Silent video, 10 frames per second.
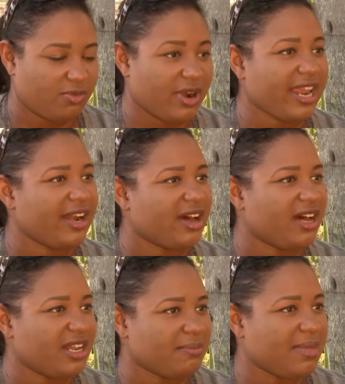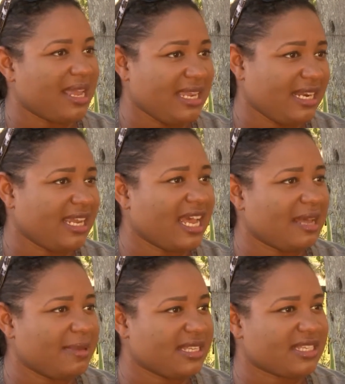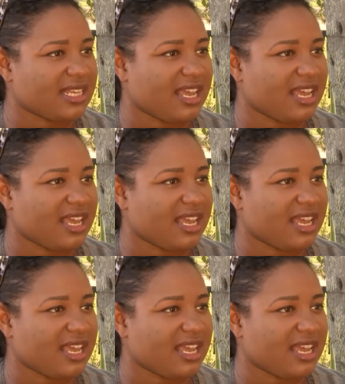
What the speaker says: rein on my eating habits.